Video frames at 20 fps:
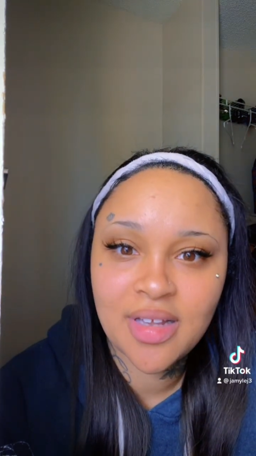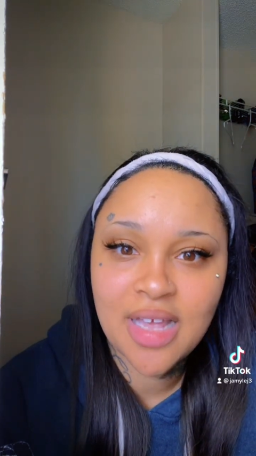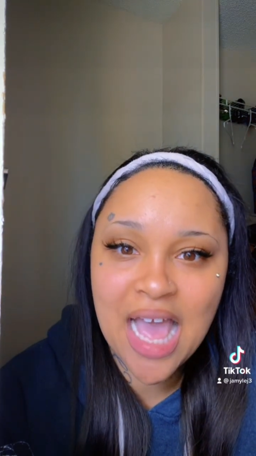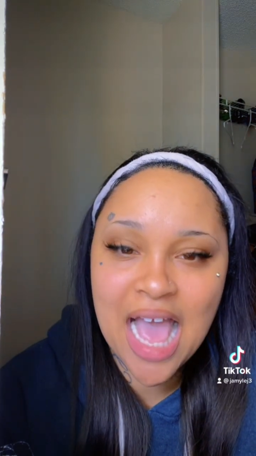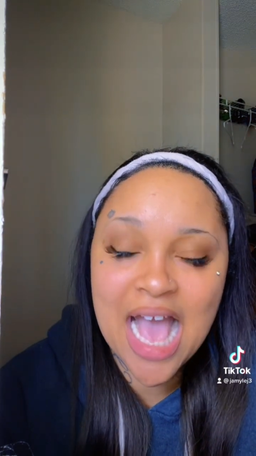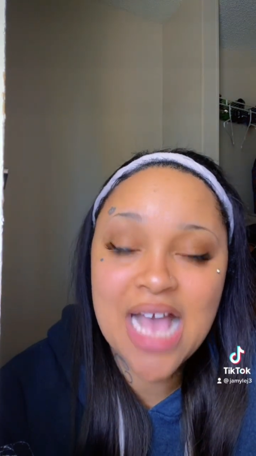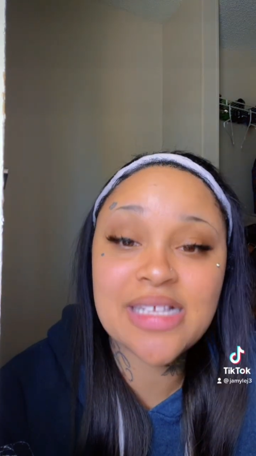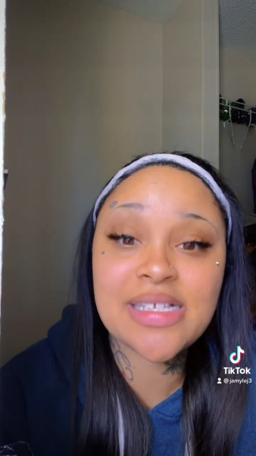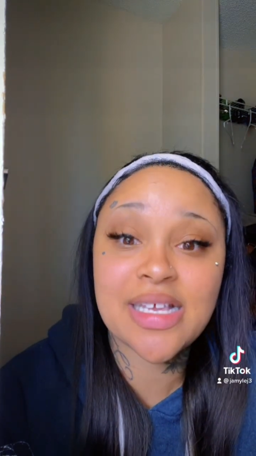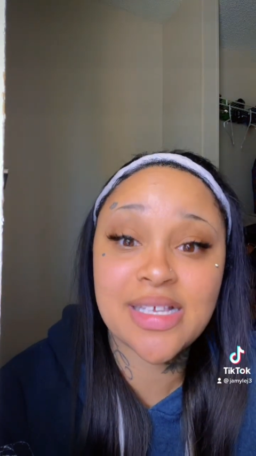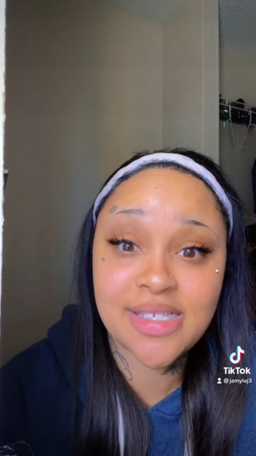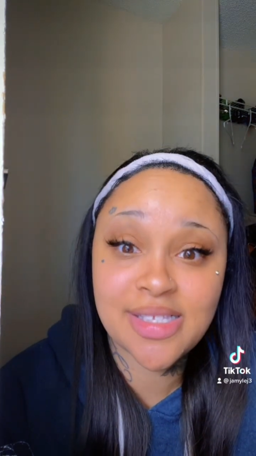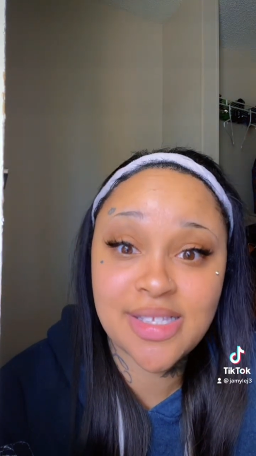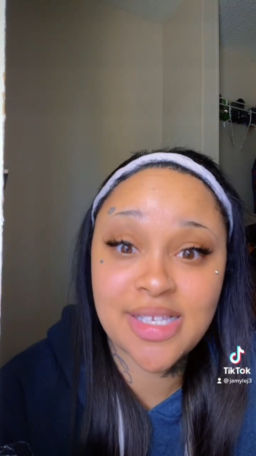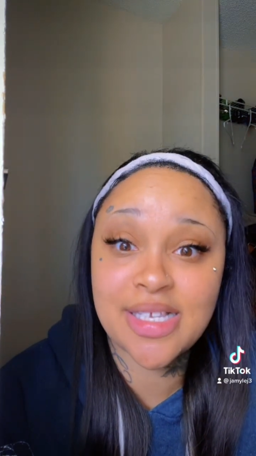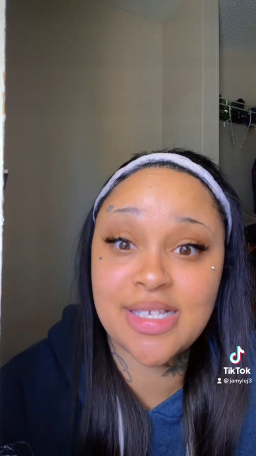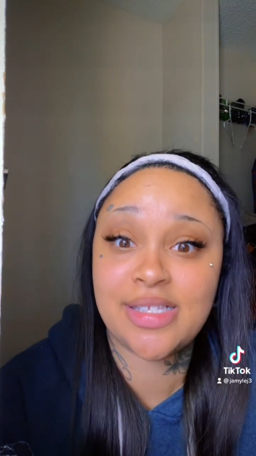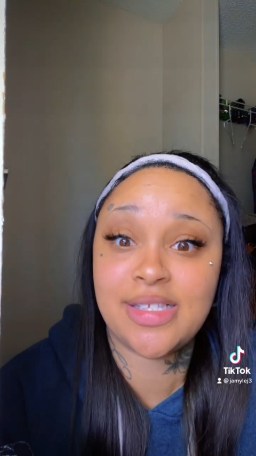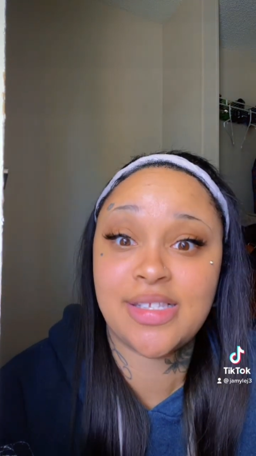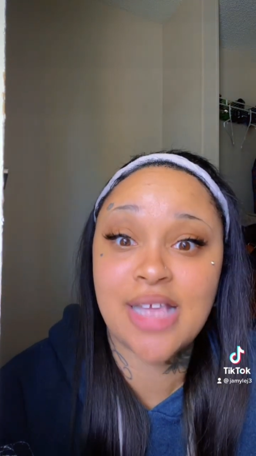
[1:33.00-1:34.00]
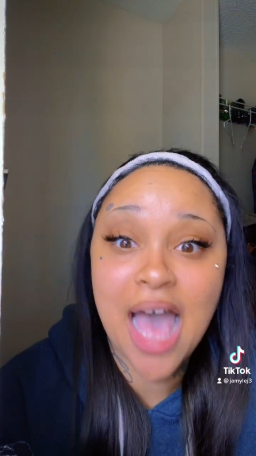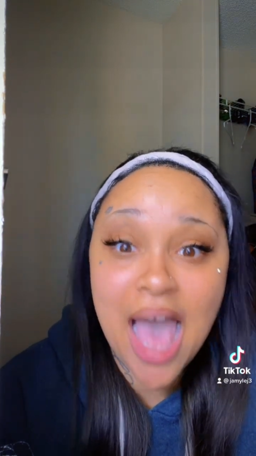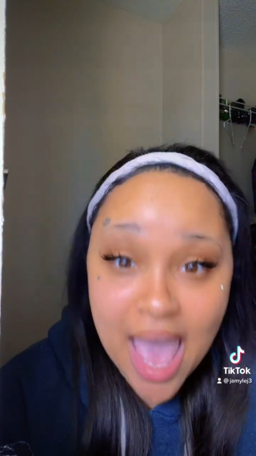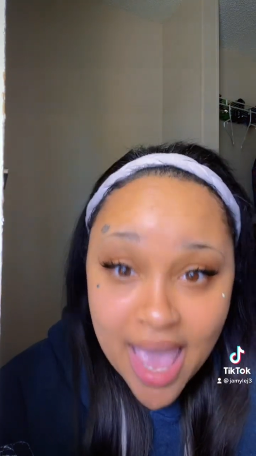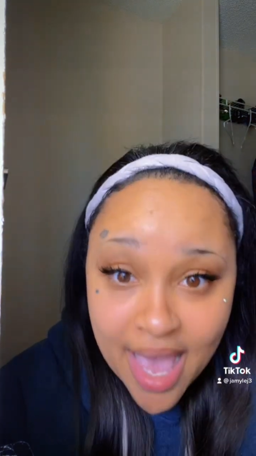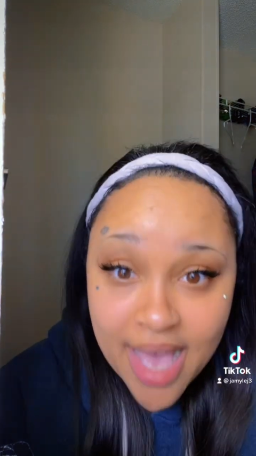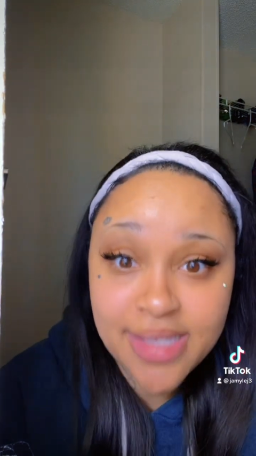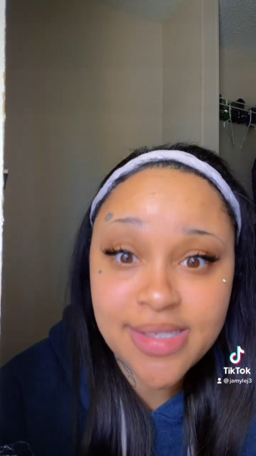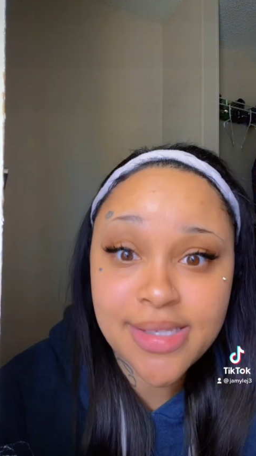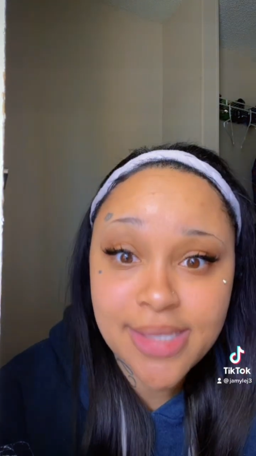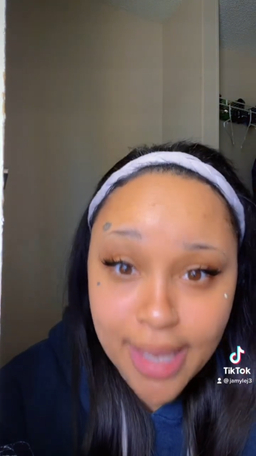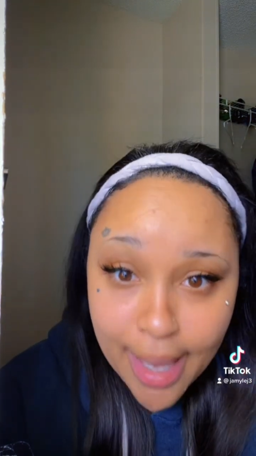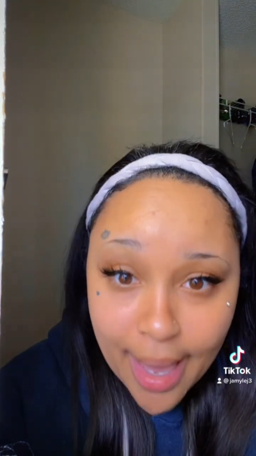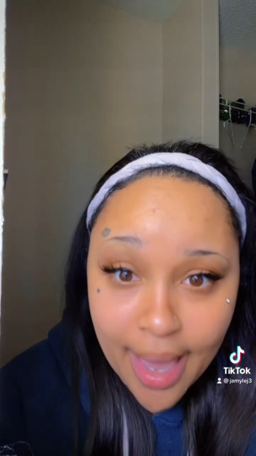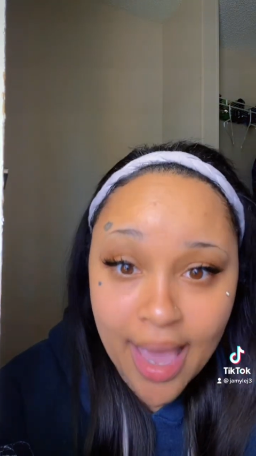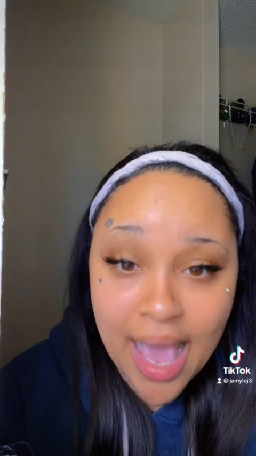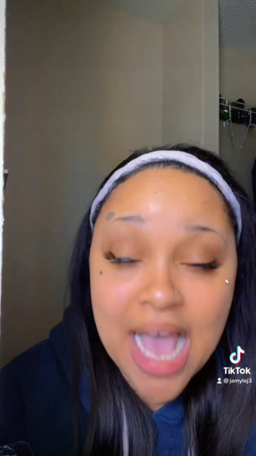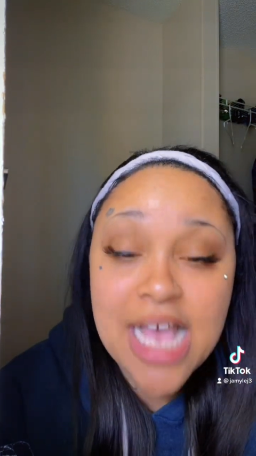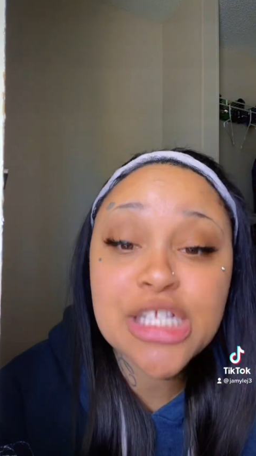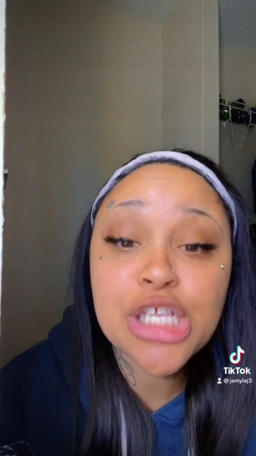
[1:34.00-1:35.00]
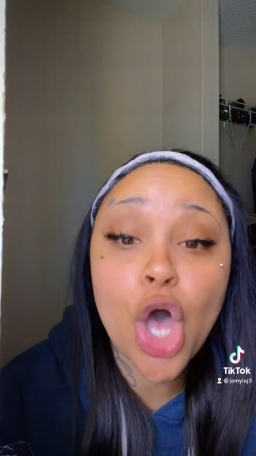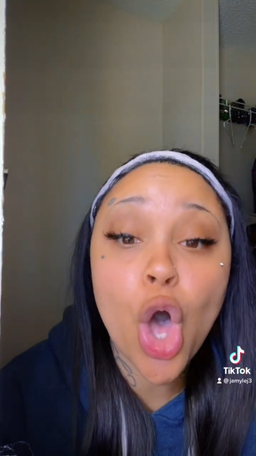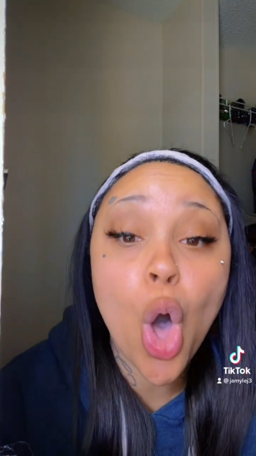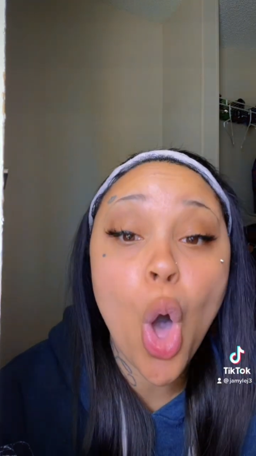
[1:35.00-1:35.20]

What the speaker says: as a society, as a